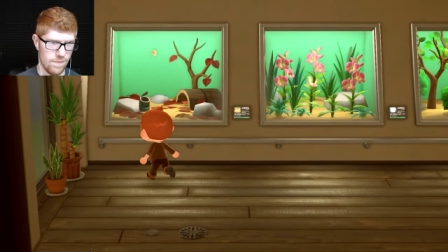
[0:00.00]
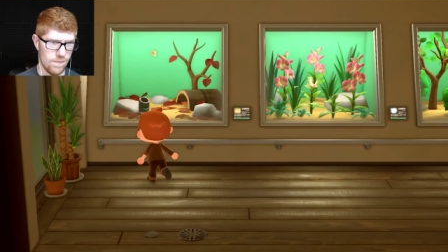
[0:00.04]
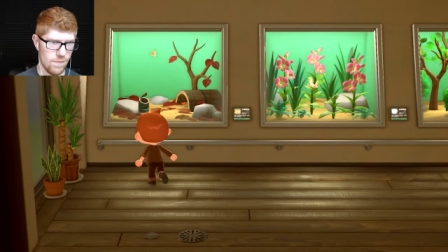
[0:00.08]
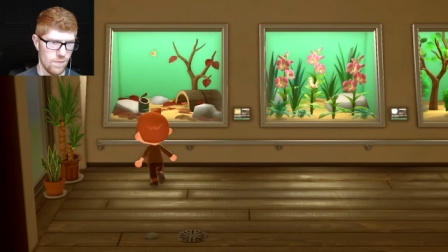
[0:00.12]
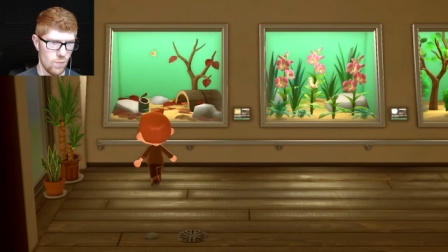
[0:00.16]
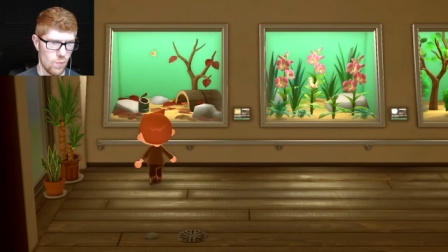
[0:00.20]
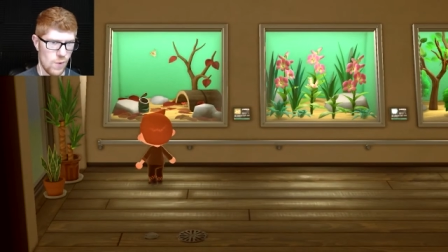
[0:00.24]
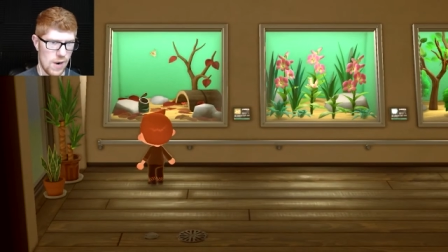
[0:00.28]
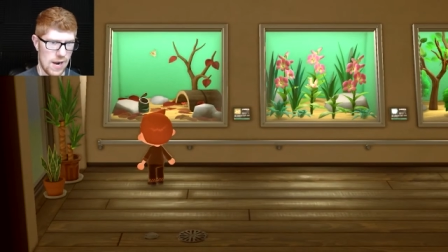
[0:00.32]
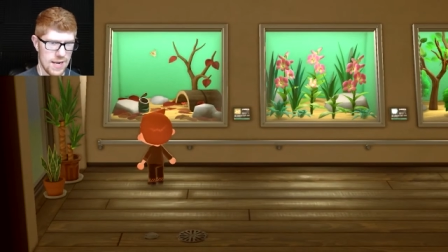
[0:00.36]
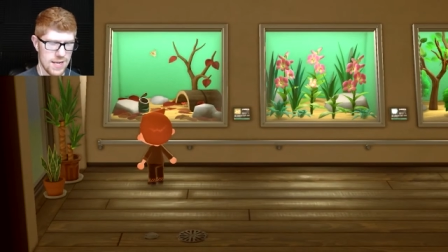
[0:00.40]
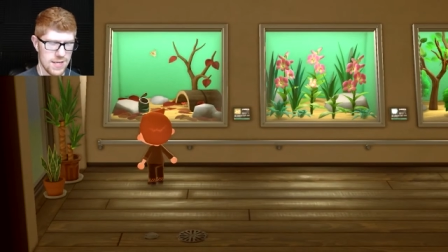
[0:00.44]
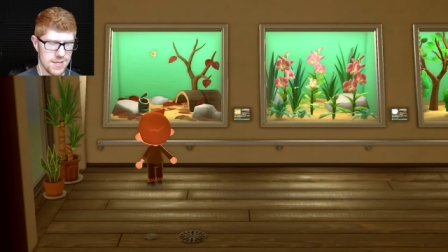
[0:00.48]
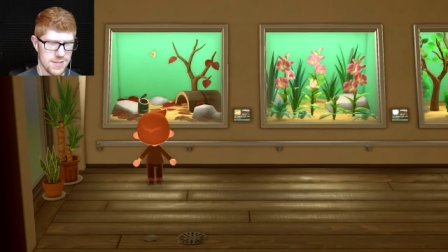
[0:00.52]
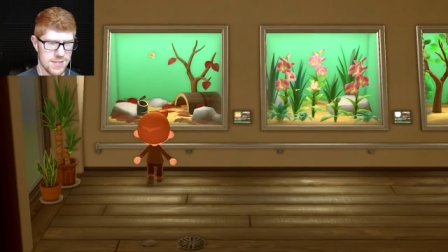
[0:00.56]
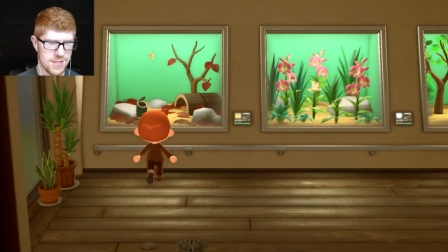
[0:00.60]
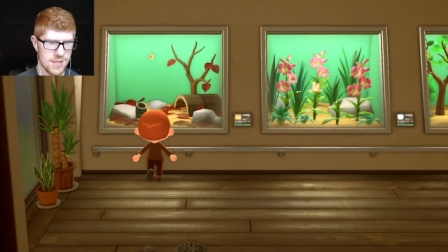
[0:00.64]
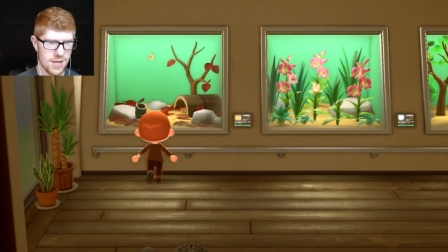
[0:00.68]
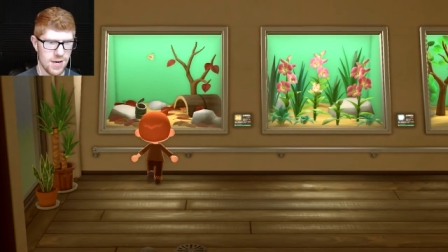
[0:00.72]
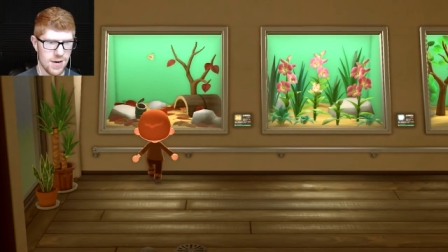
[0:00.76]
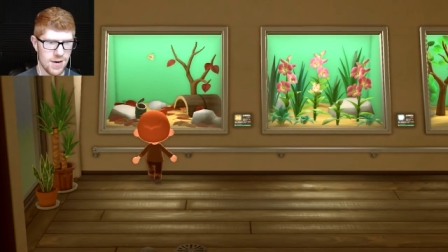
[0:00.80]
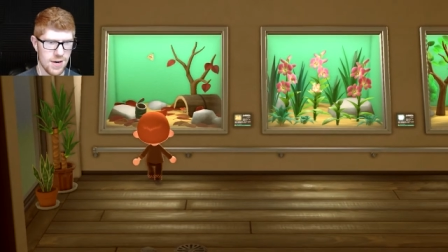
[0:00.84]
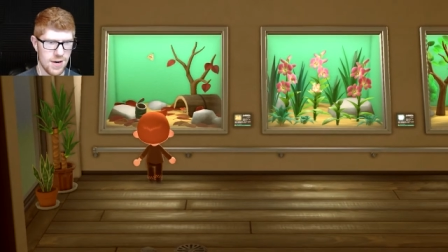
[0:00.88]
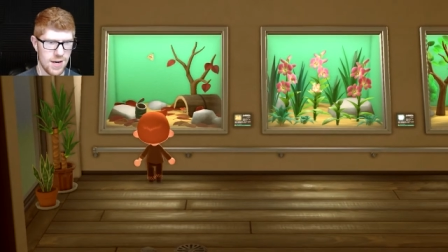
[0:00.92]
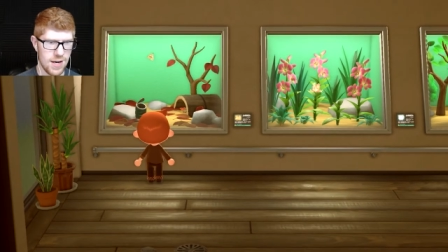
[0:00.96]
Why is
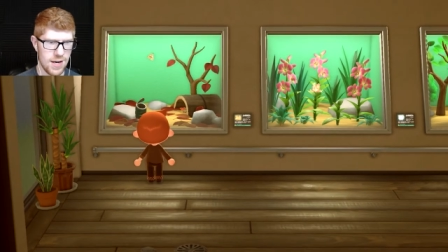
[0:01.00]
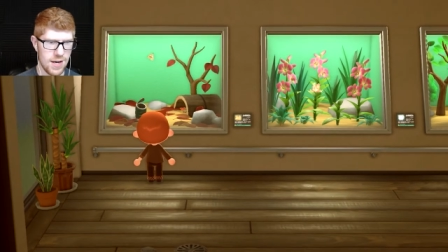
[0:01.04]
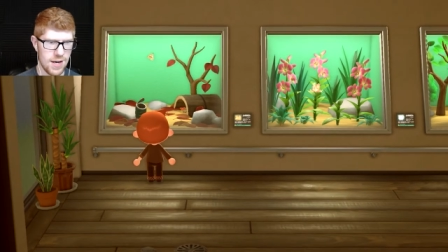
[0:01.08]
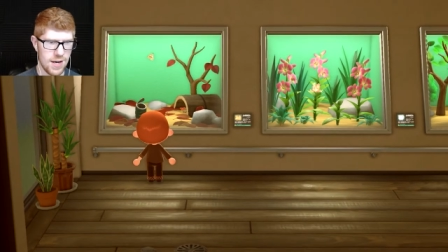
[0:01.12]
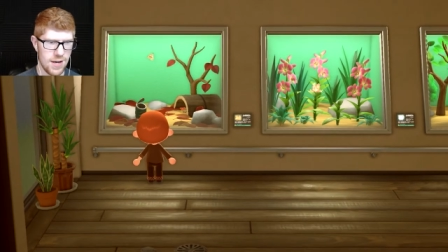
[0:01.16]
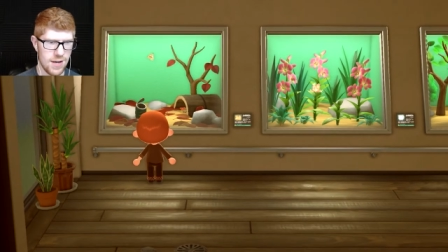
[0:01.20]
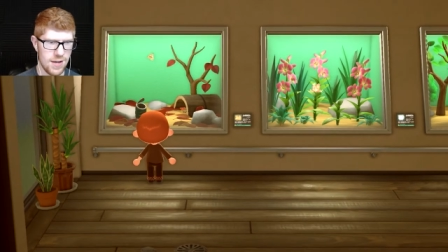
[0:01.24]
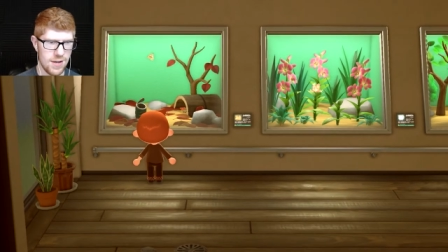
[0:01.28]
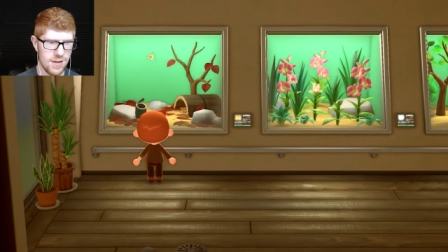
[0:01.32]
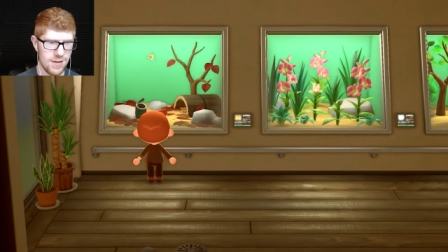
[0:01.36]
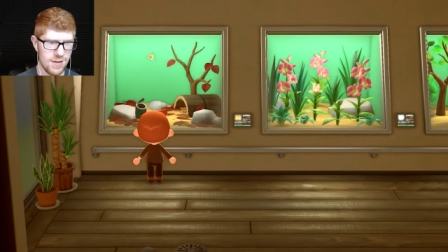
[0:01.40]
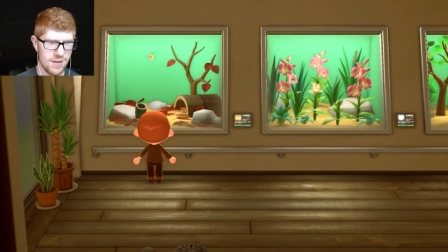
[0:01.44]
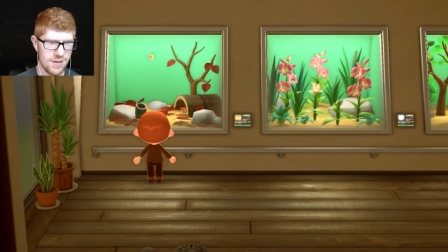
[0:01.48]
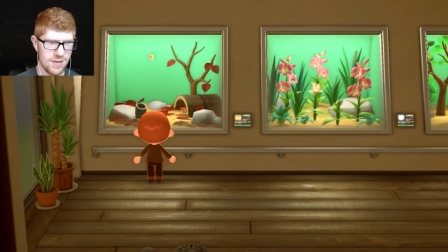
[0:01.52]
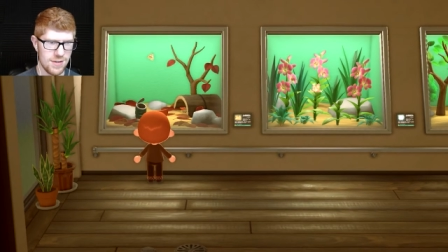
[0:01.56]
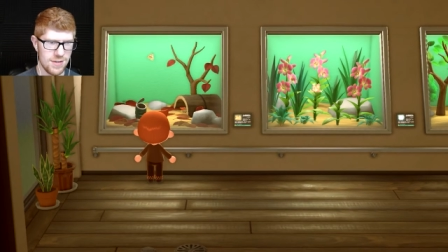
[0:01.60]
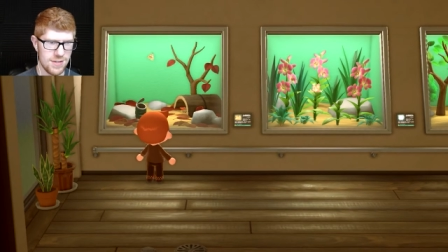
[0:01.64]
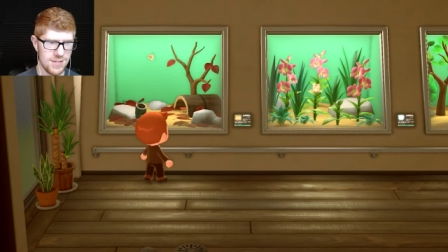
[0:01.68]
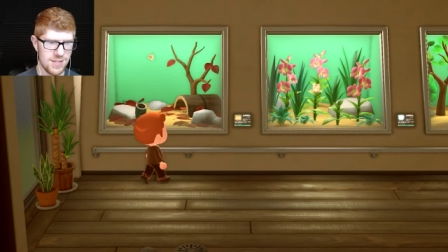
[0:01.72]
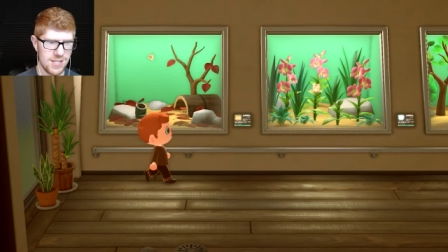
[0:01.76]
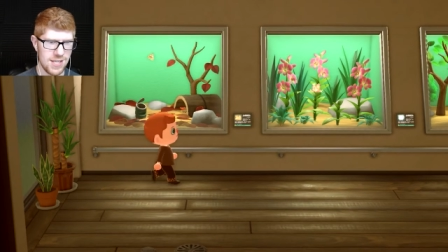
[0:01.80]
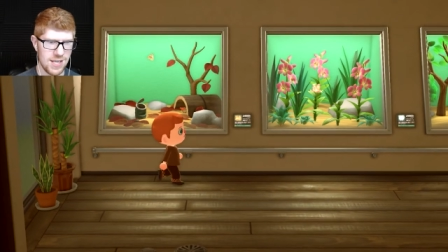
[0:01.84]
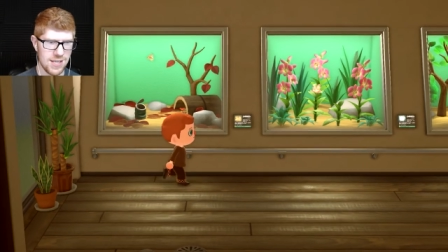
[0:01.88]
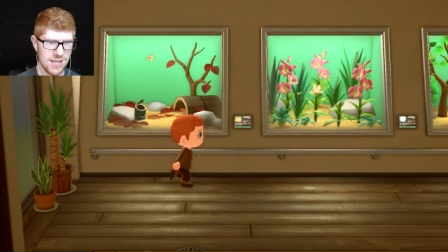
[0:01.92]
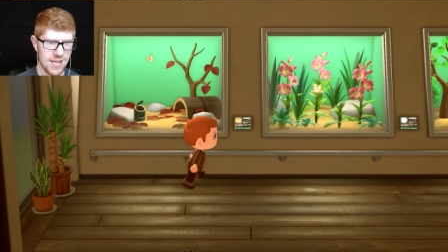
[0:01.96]
there a uh,
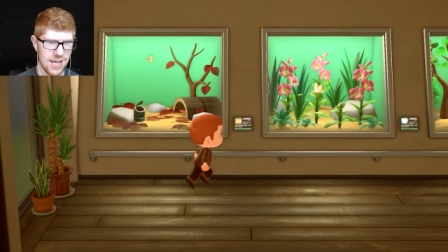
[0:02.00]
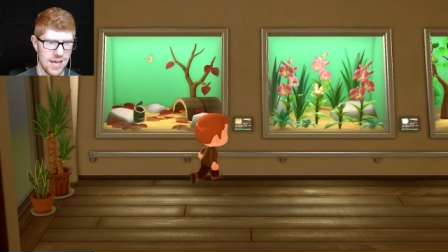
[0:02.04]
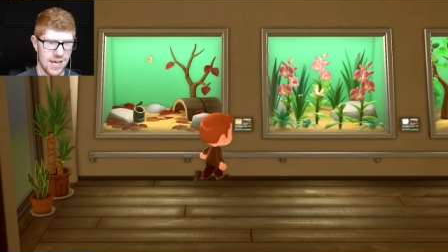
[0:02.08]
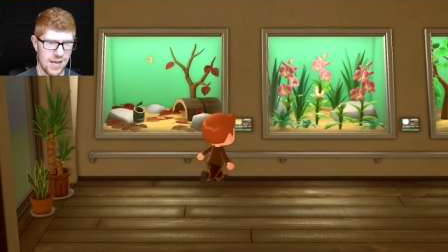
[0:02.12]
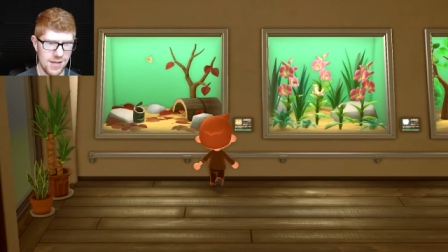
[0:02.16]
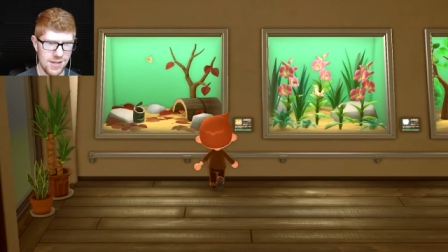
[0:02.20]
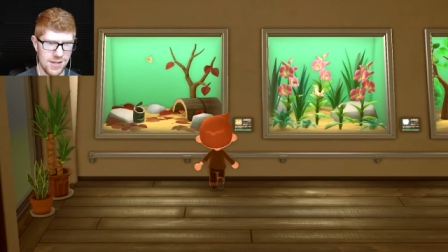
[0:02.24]
tin can